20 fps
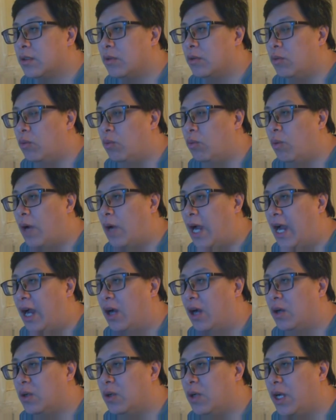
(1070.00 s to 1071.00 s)
Wow,
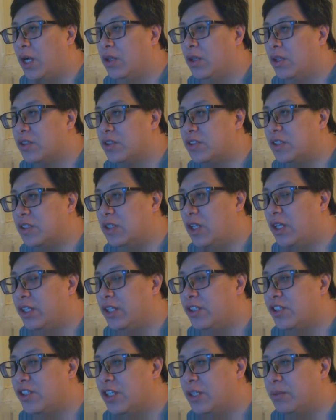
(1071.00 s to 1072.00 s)
I lost a lot
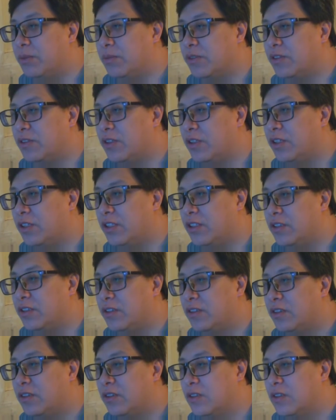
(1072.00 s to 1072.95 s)
of gems on this.